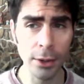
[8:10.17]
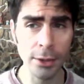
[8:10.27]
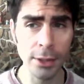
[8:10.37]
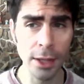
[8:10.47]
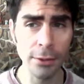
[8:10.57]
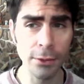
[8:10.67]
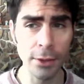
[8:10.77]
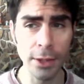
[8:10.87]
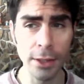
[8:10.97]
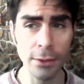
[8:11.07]
if
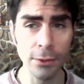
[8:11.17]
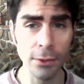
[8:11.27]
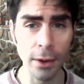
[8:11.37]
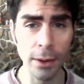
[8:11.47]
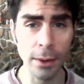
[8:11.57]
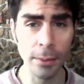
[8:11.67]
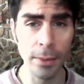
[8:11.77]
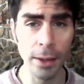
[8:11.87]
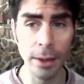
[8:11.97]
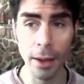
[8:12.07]
you are
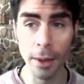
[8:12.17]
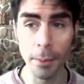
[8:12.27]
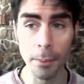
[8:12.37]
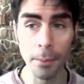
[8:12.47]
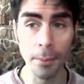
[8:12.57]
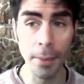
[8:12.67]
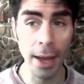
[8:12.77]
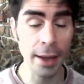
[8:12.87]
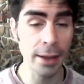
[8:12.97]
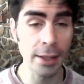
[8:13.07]
suffering
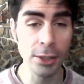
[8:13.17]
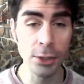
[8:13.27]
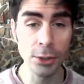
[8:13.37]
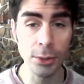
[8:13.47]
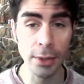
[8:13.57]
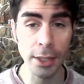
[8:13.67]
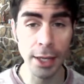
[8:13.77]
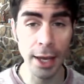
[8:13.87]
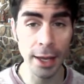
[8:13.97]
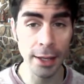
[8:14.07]
from
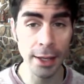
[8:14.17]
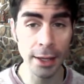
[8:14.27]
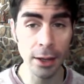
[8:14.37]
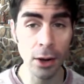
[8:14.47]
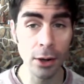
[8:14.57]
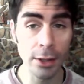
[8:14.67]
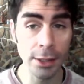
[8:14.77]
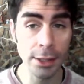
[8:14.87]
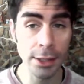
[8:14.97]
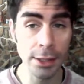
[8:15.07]
back
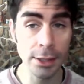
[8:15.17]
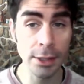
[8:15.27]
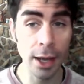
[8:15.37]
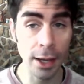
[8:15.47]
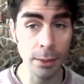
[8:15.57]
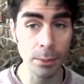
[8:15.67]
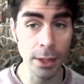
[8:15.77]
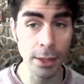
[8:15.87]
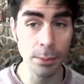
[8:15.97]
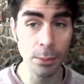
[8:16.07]
injury, headache, heart
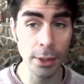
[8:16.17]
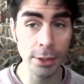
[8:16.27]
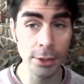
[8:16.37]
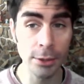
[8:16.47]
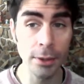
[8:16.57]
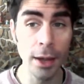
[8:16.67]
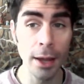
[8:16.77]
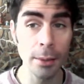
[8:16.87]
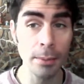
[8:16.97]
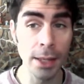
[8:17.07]
condition, high
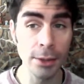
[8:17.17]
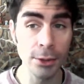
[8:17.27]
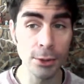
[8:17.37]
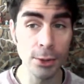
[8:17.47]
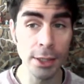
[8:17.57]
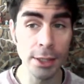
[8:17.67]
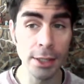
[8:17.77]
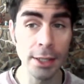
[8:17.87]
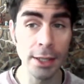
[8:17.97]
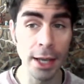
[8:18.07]
blood pressure,
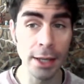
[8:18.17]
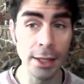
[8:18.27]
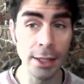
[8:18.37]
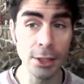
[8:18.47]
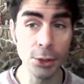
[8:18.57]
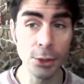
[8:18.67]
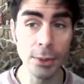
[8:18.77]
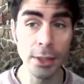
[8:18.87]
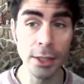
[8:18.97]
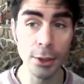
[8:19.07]

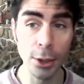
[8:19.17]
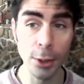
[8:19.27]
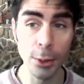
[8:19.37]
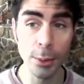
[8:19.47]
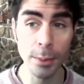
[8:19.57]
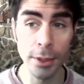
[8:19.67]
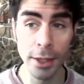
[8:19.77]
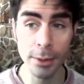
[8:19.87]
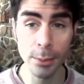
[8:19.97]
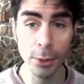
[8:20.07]
menstruation, neck
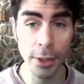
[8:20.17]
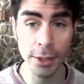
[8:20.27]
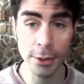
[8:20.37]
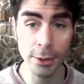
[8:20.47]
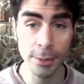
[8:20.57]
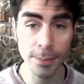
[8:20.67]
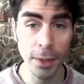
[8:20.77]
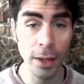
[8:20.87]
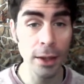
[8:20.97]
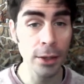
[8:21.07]
injury, low
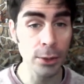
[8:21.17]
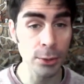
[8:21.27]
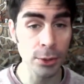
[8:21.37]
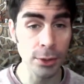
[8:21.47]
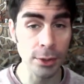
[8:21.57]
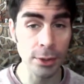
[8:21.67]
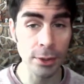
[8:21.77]
blood pressure,